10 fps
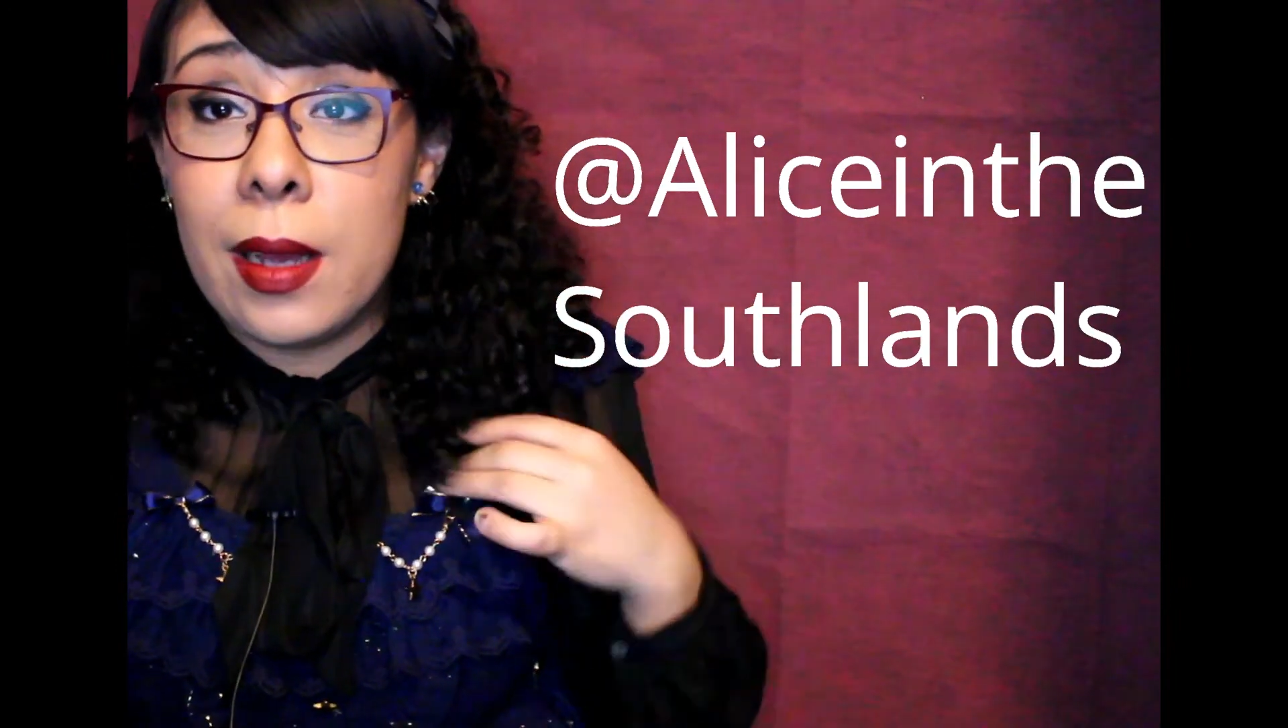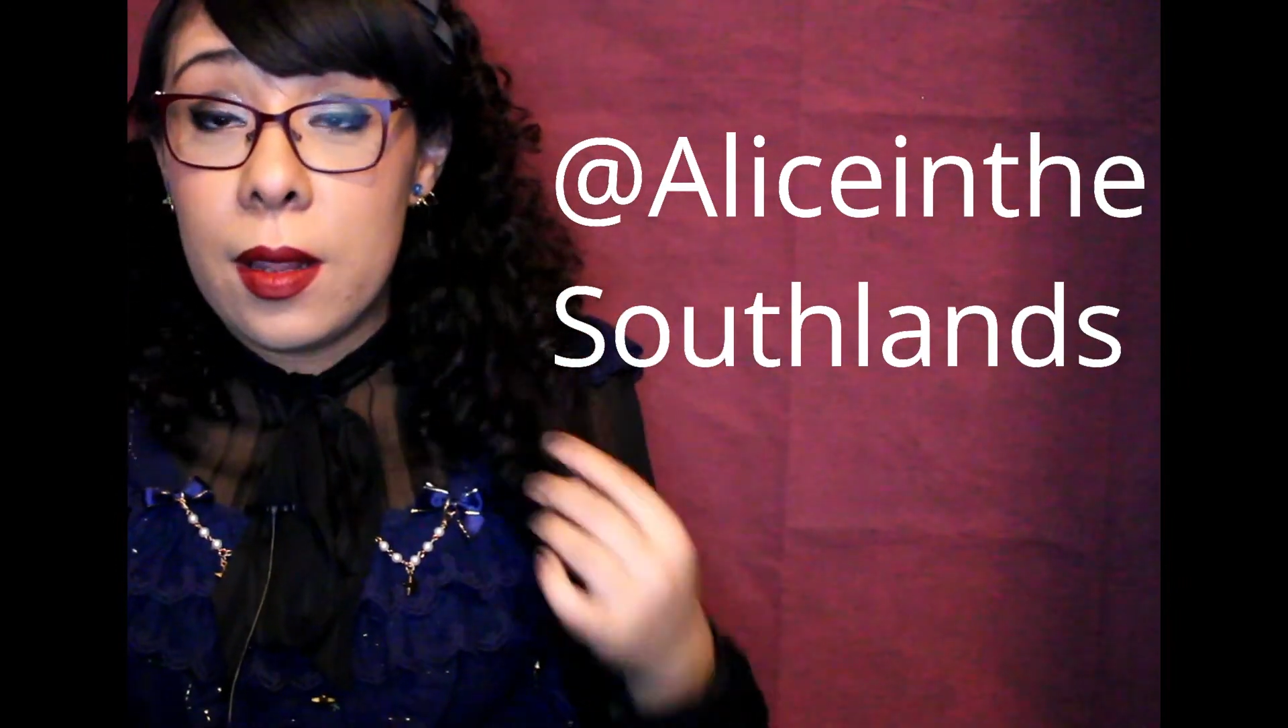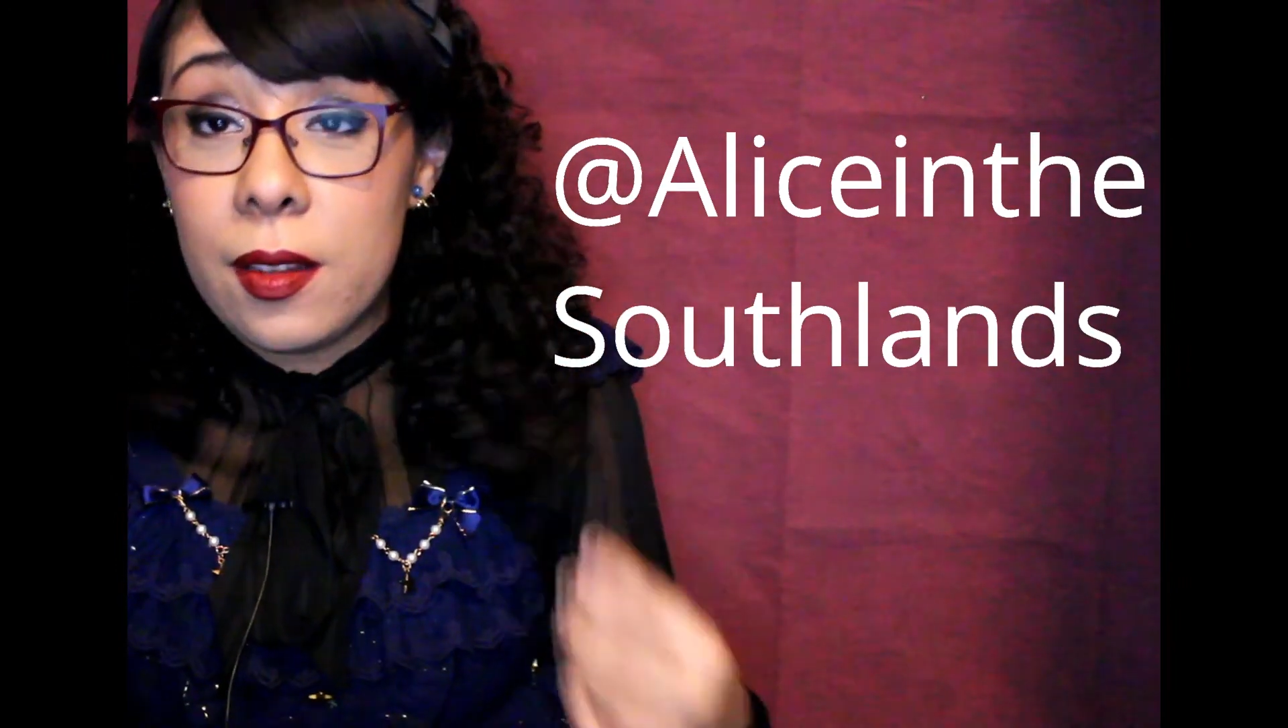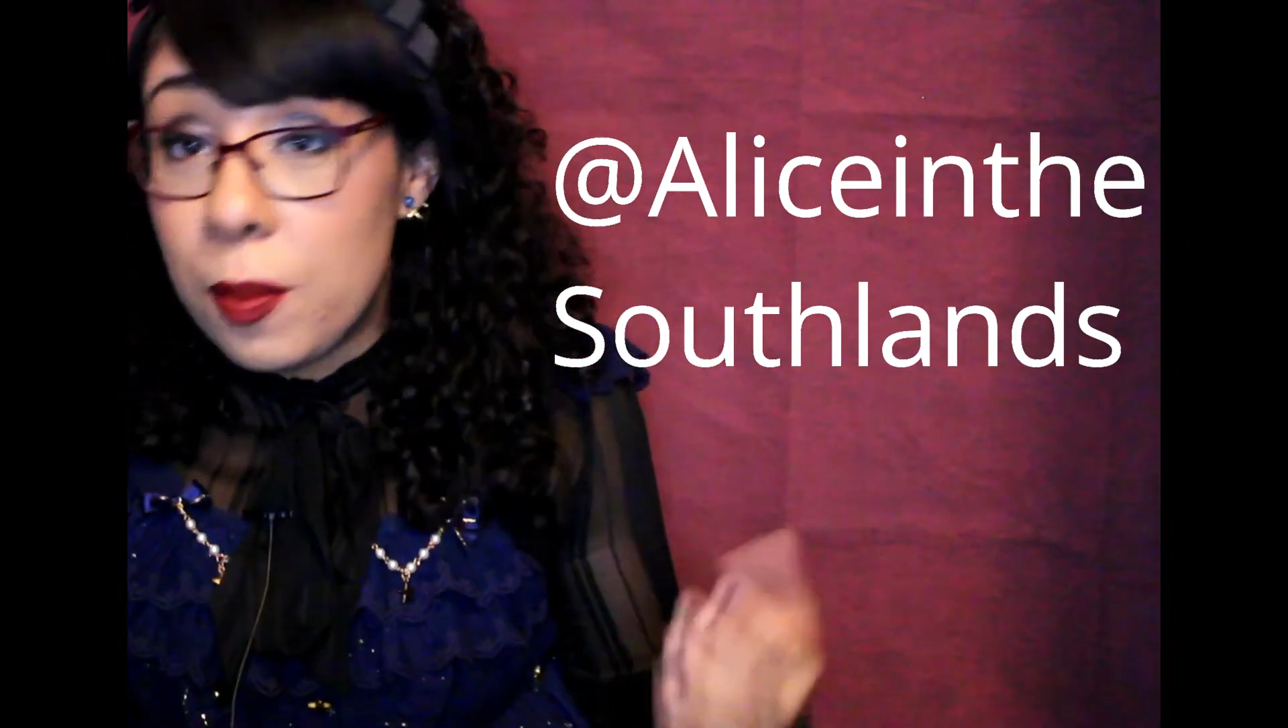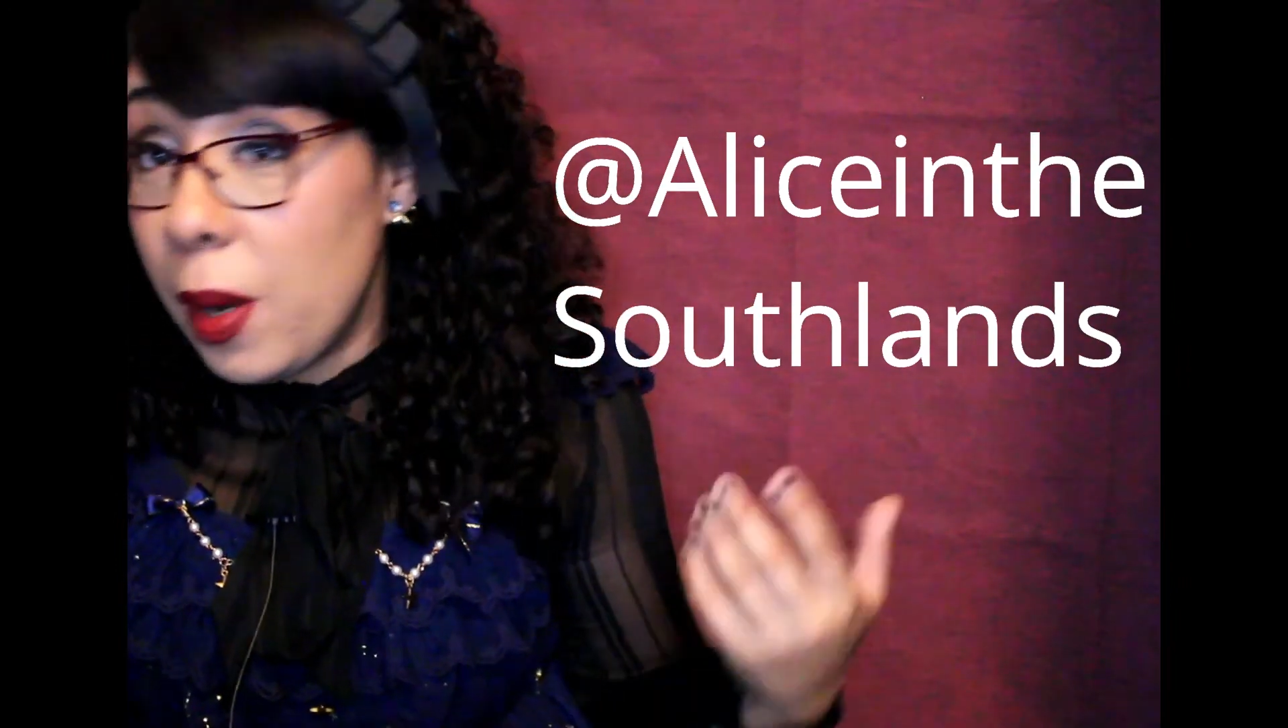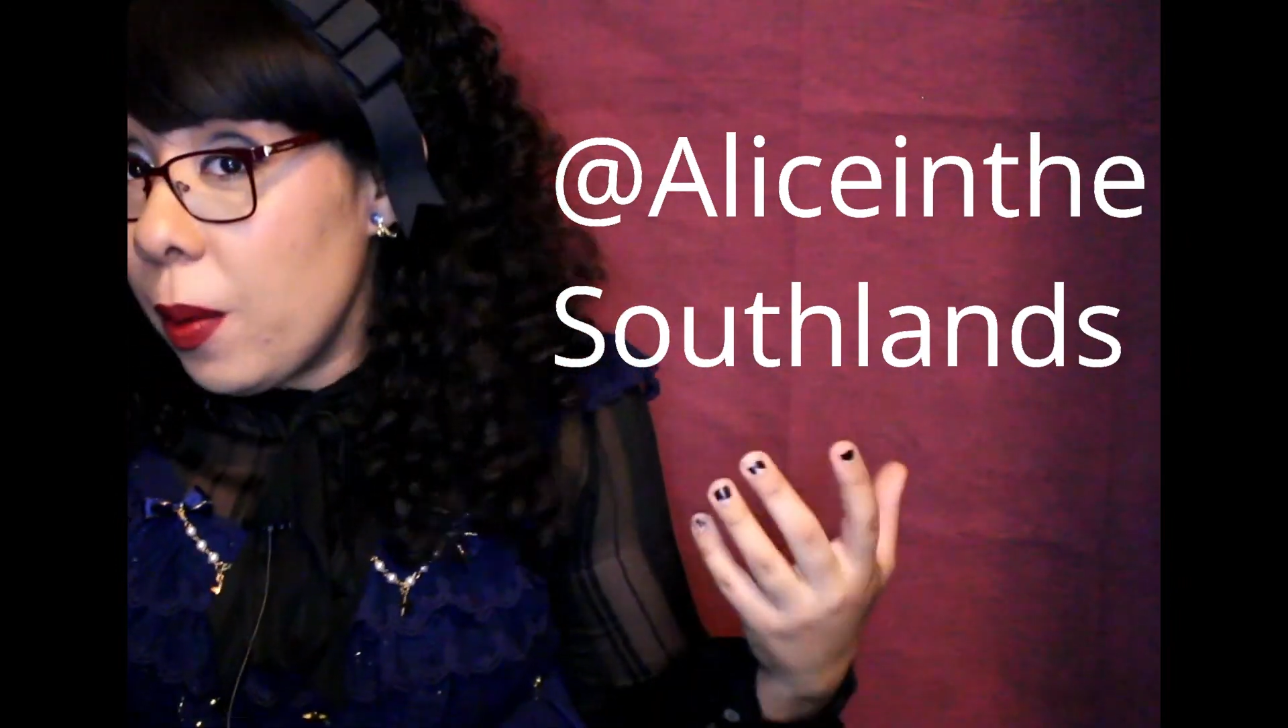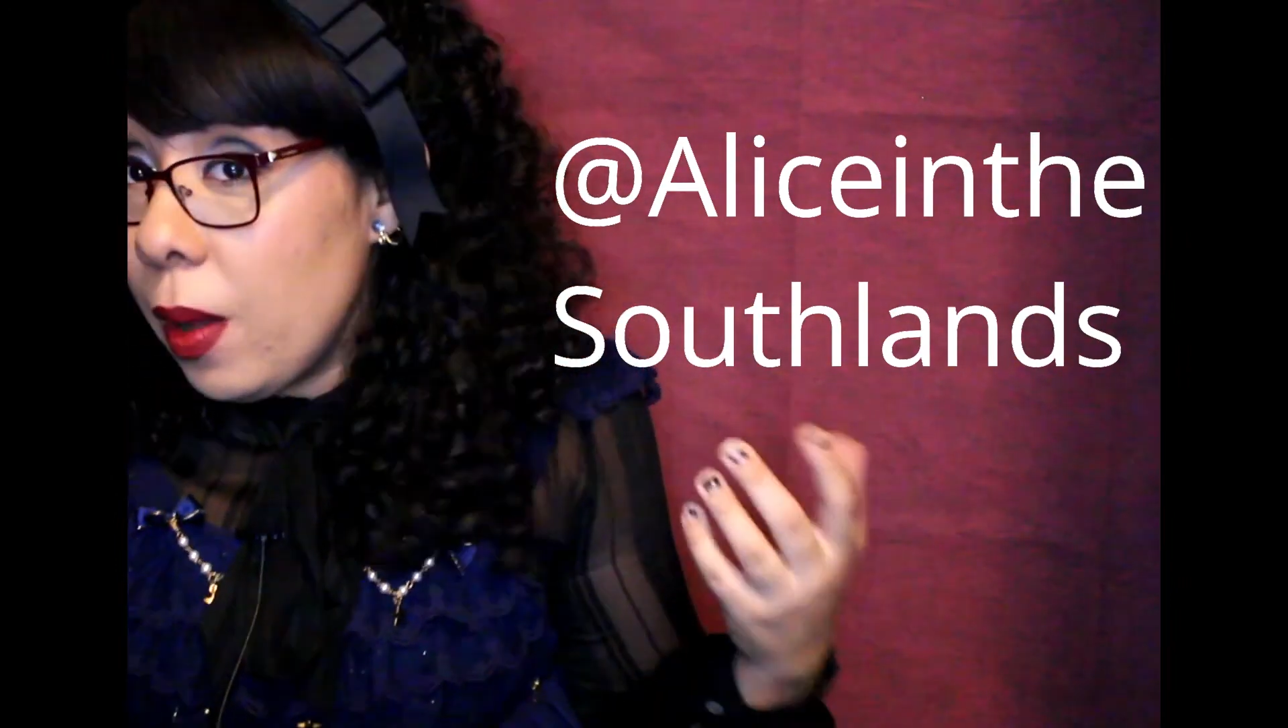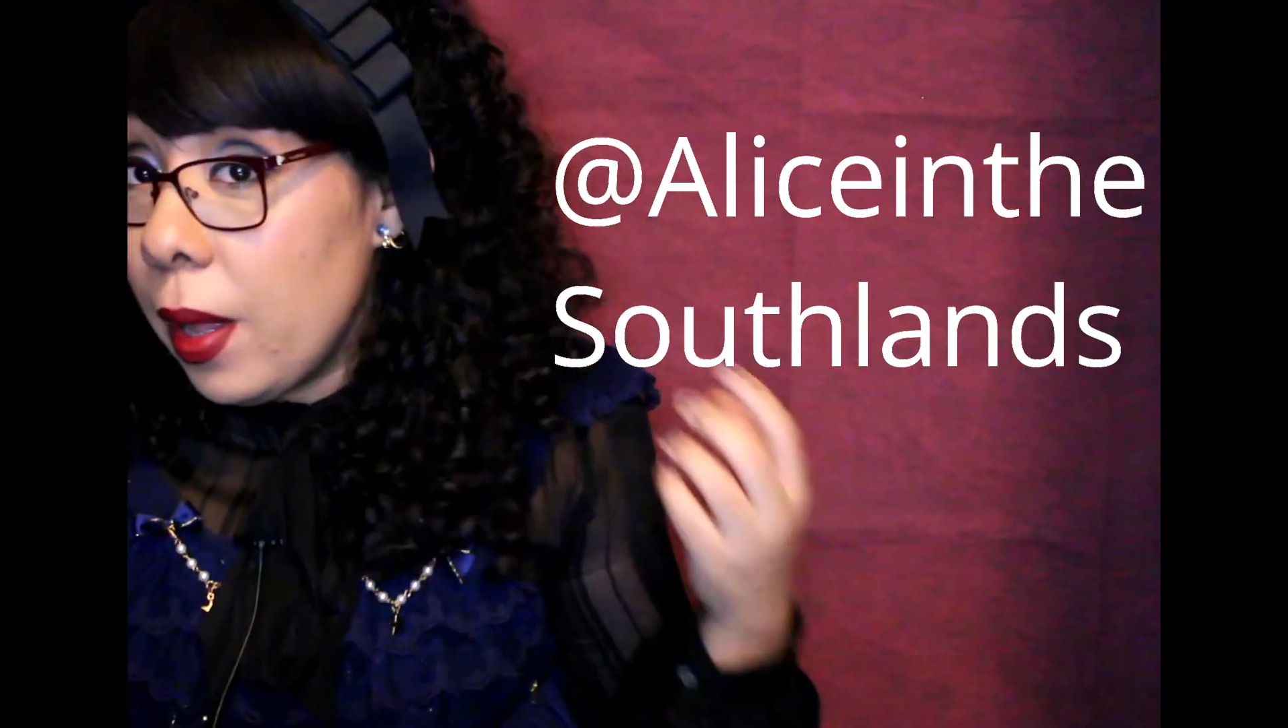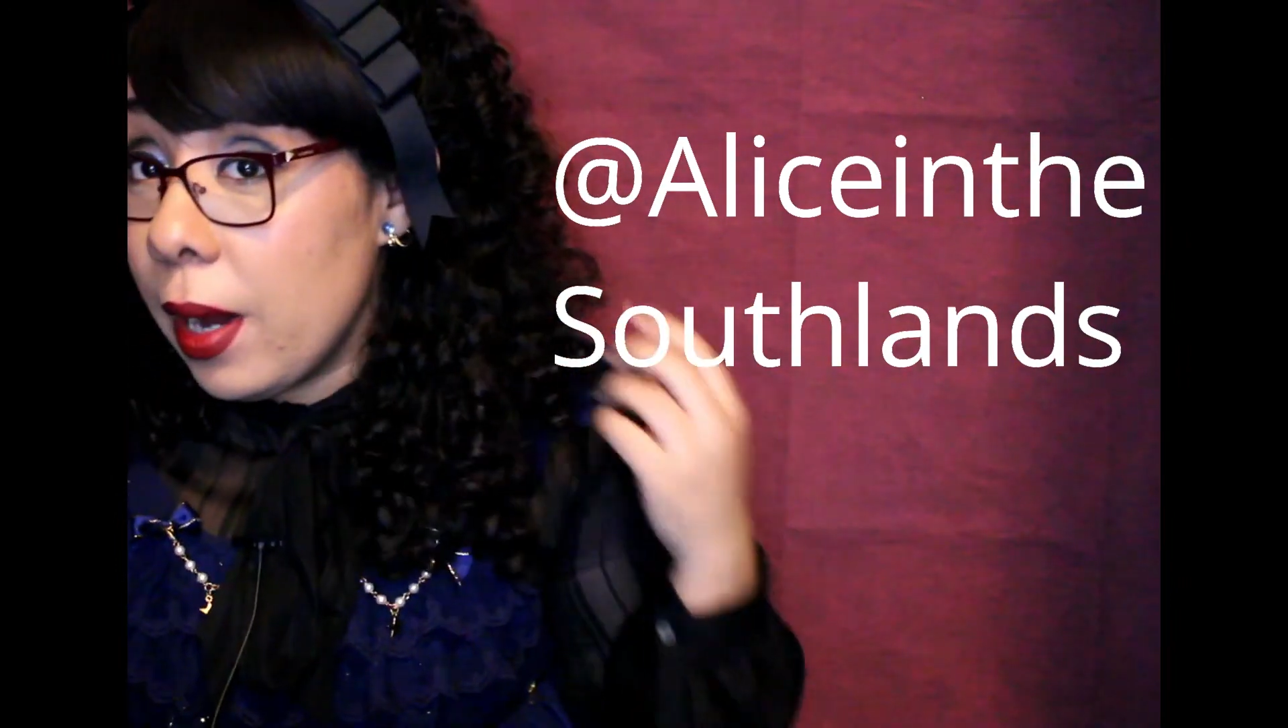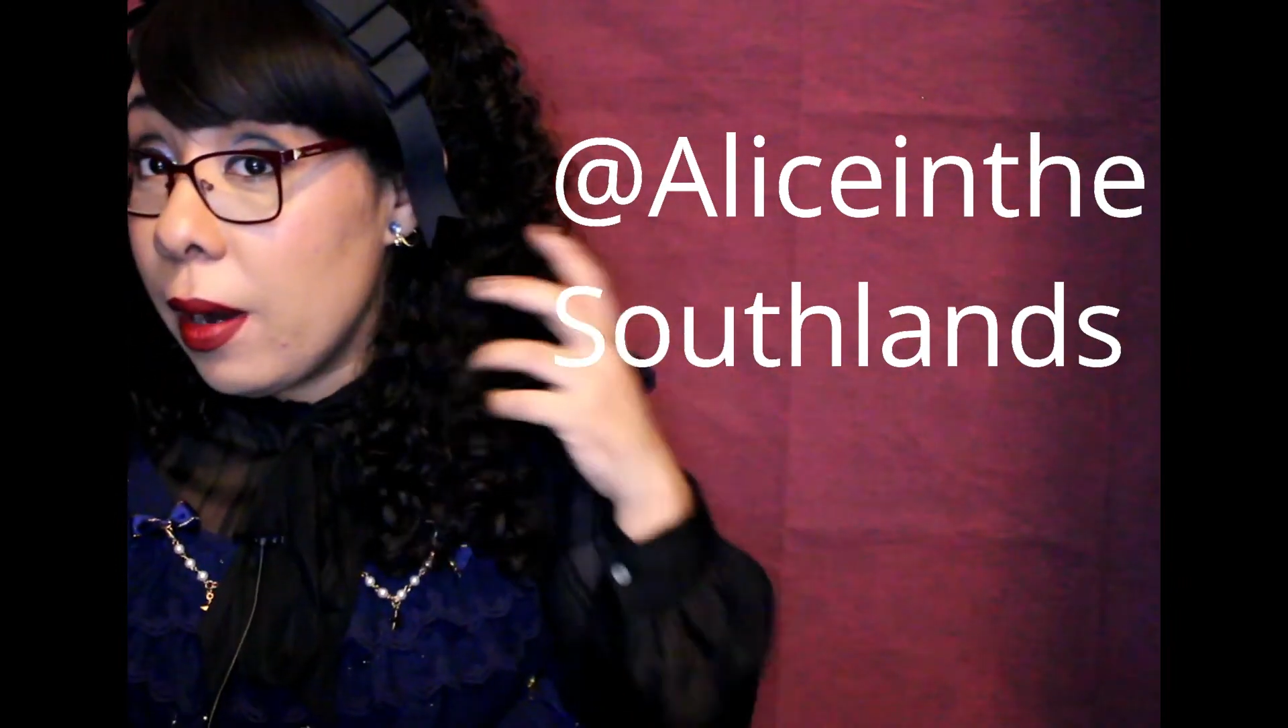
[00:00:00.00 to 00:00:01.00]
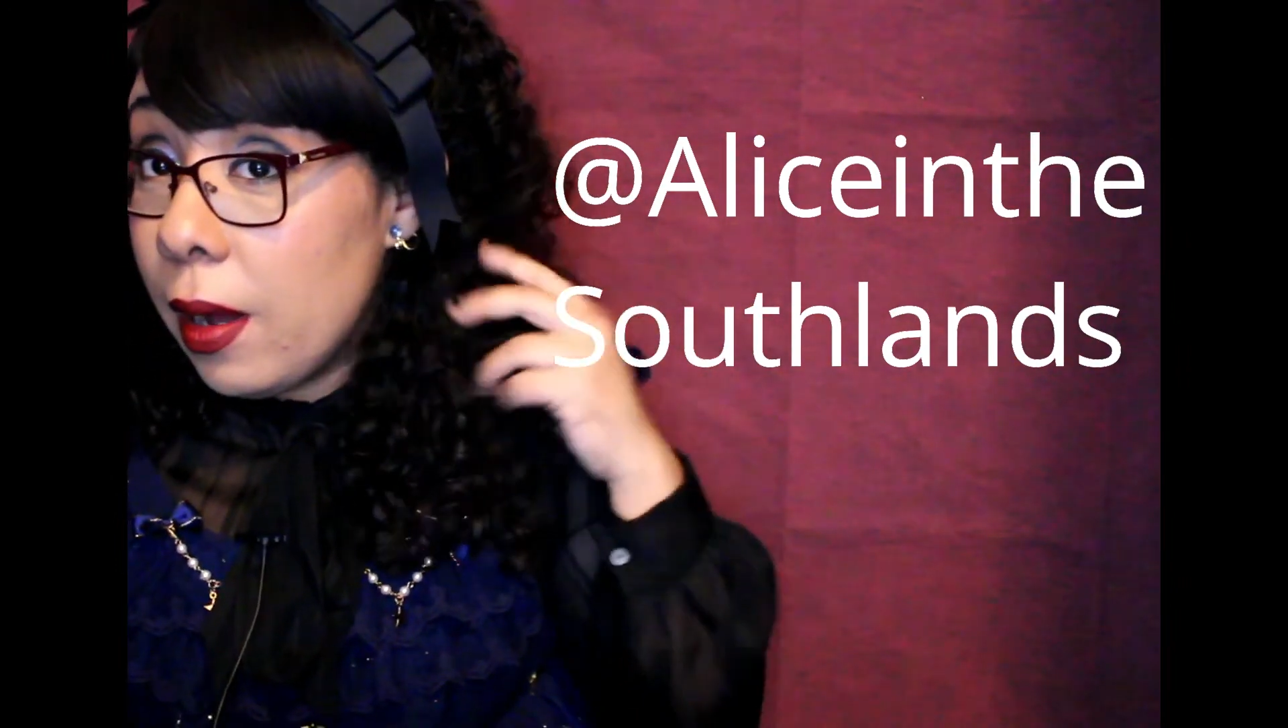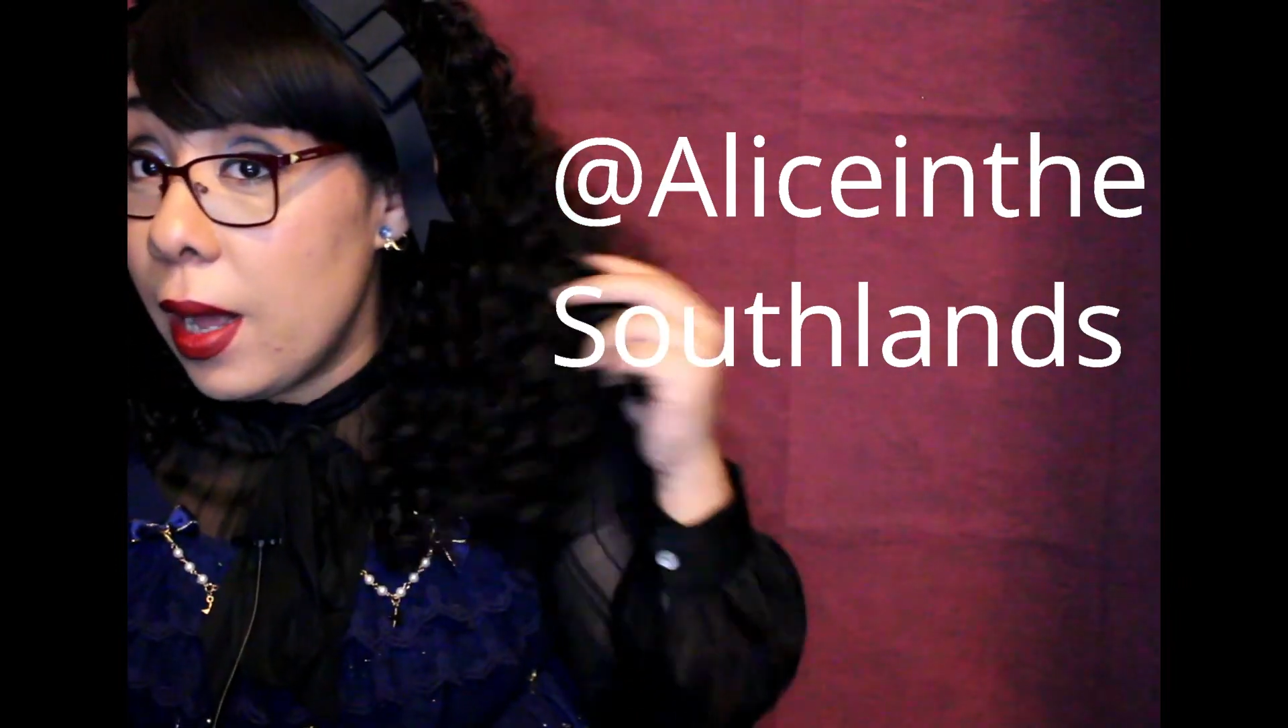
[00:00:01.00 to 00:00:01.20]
This is my real hair.